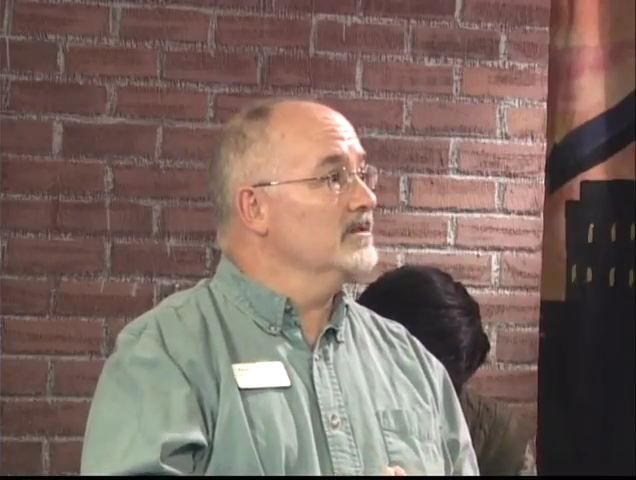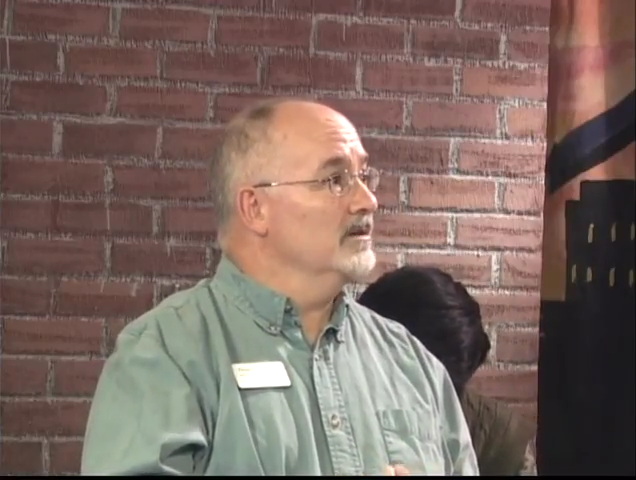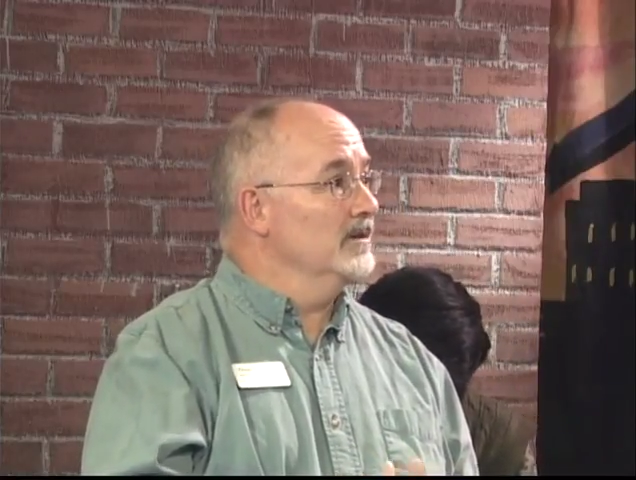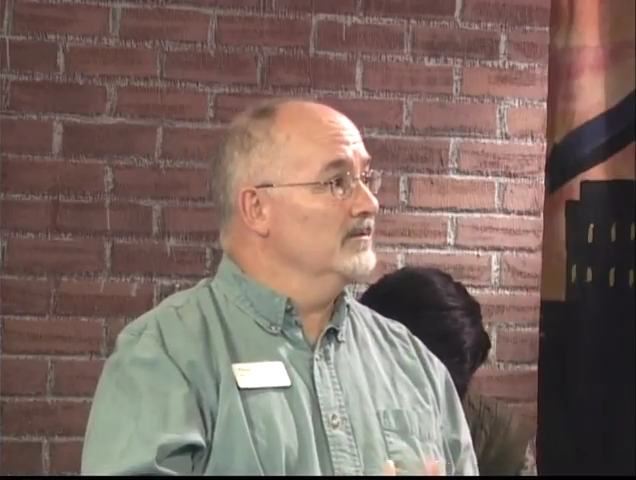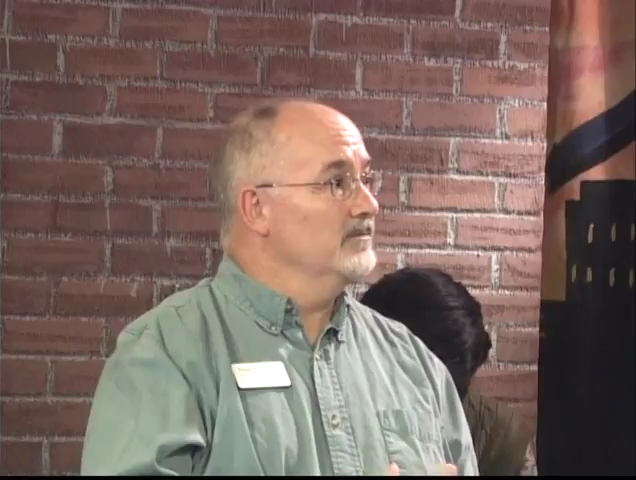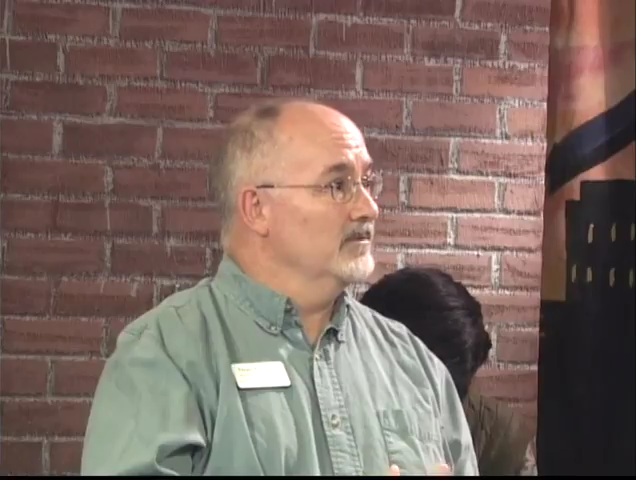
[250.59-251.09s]

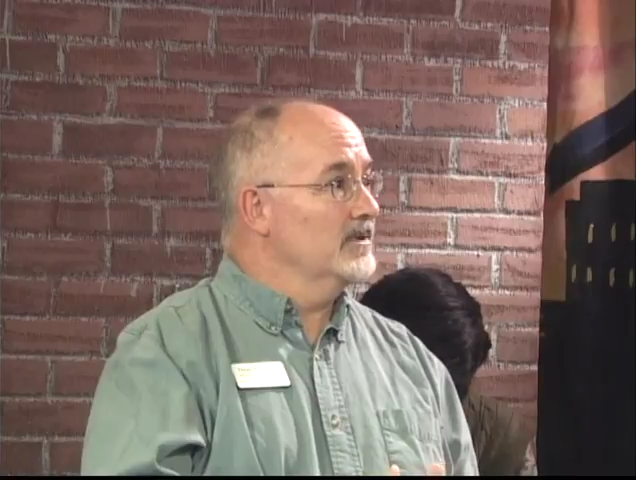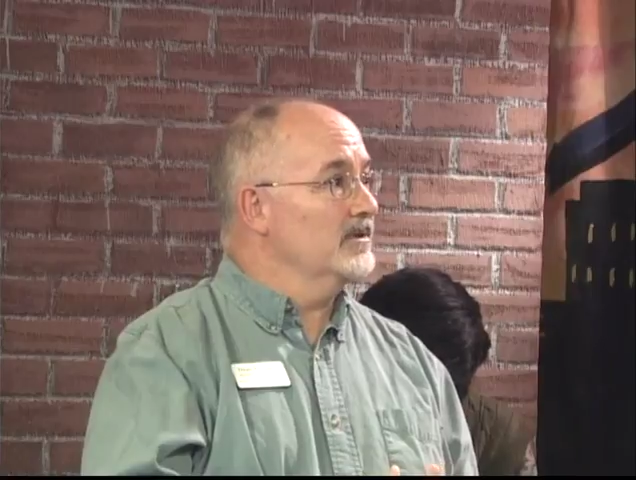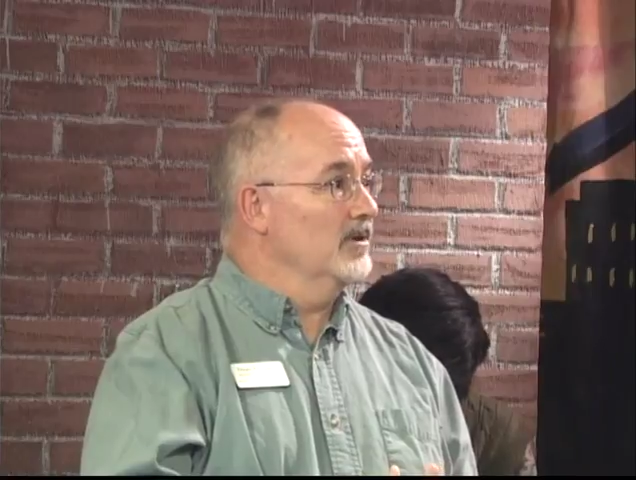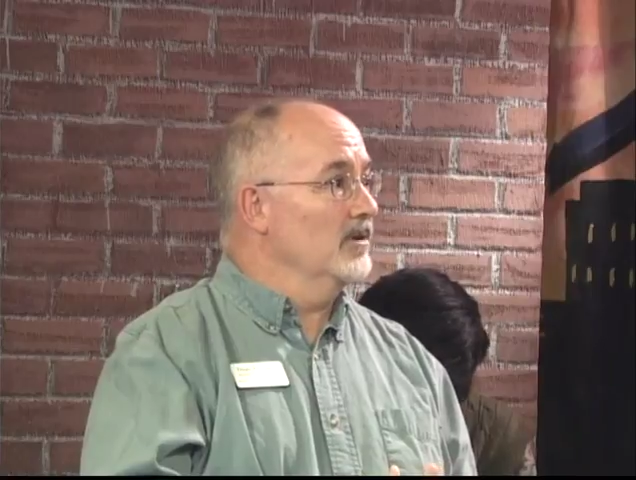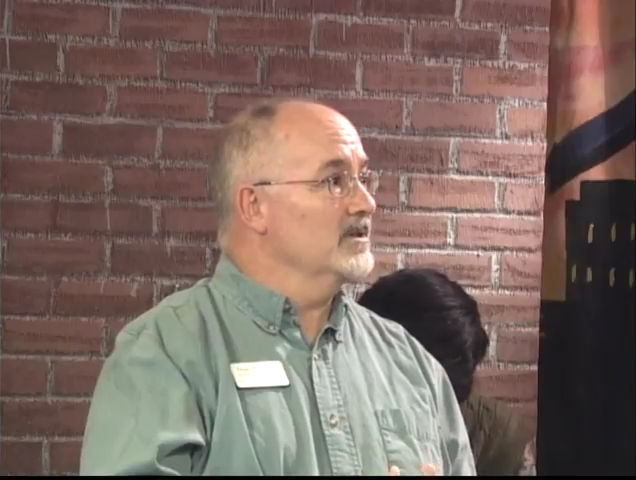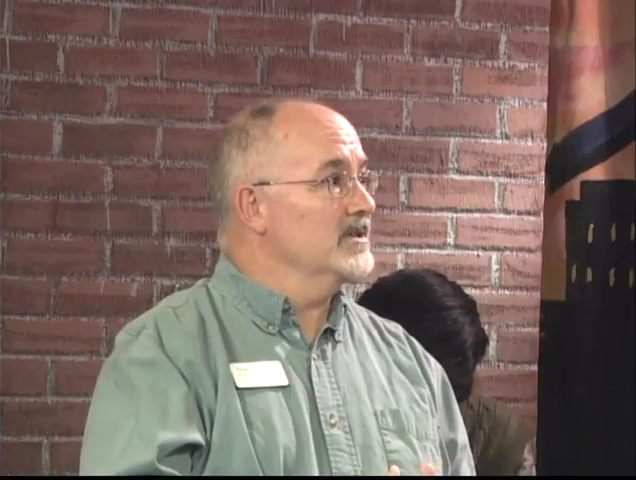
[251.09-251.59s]
uh, with
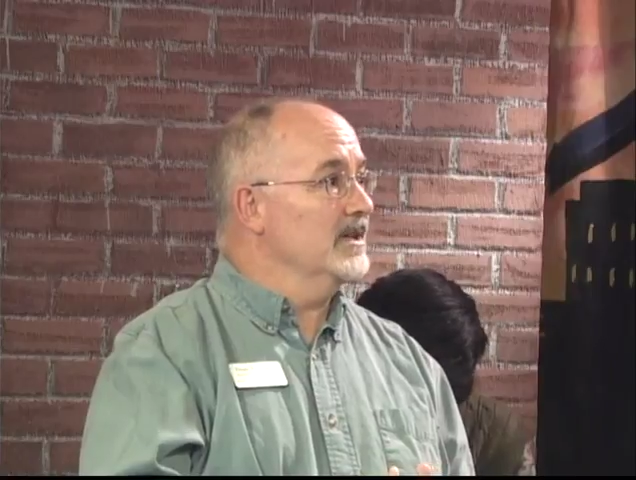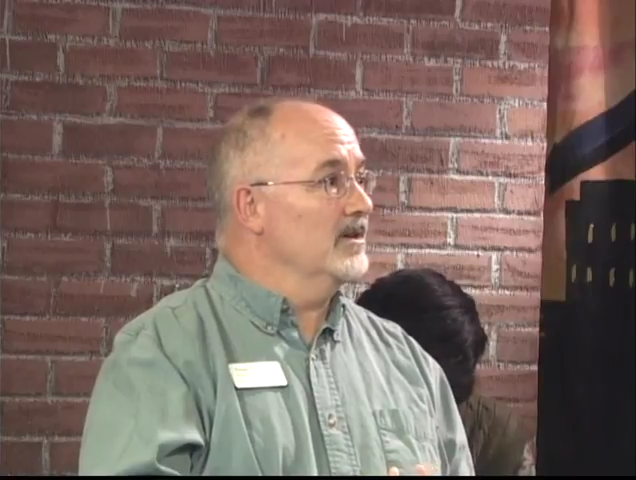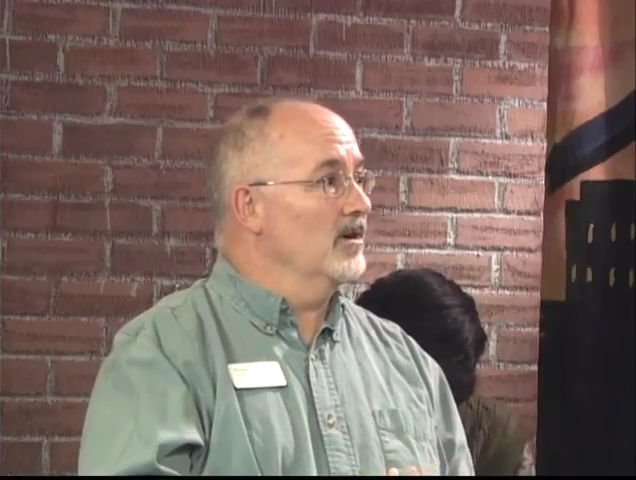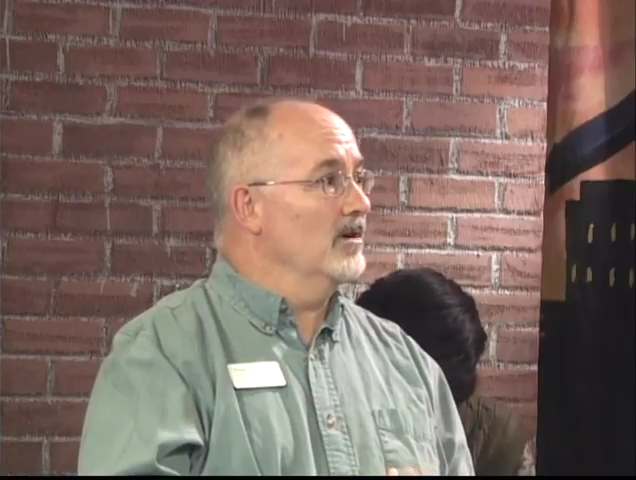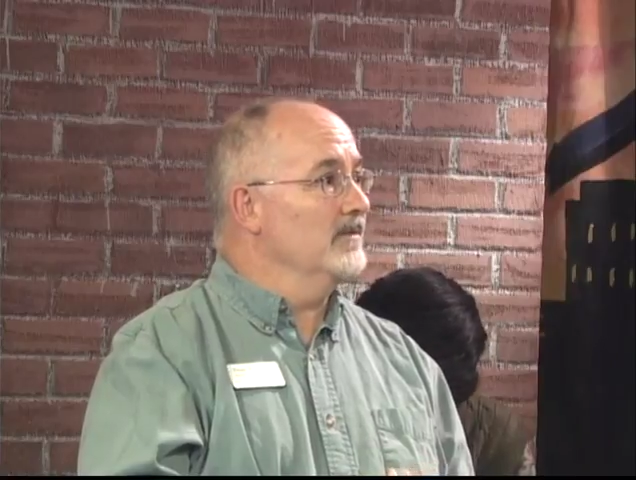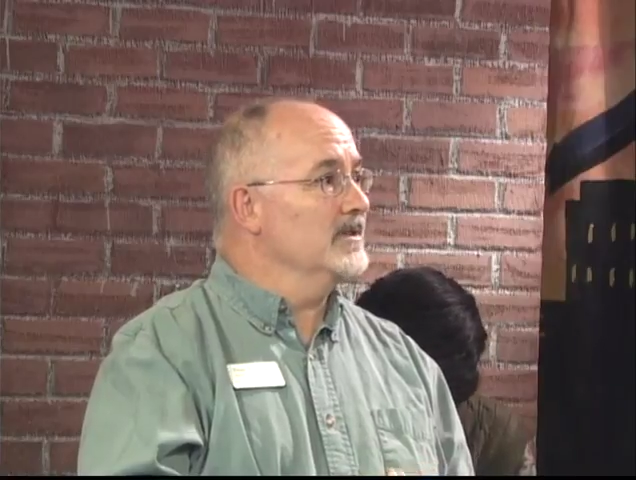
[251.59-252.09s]
Garden City
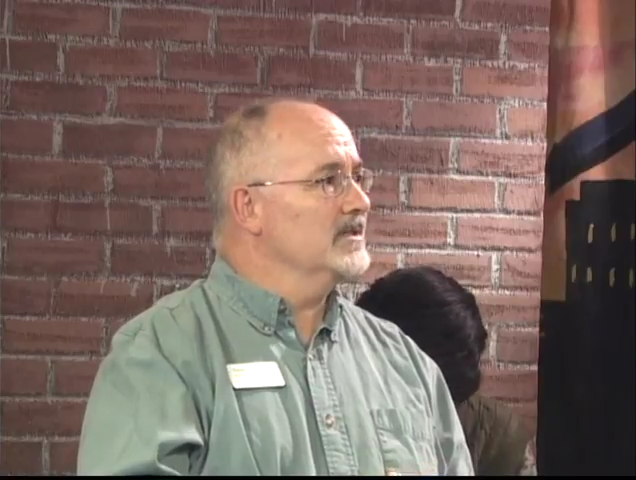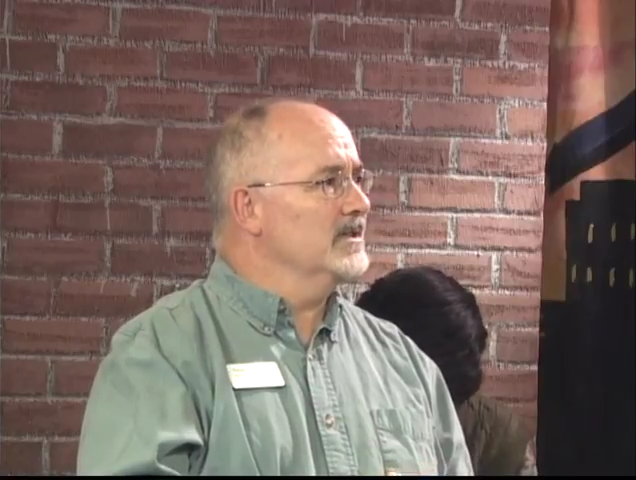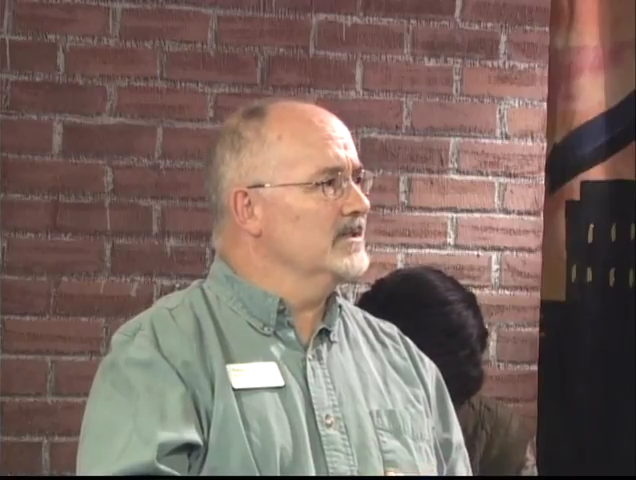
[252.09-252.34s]
Harvest.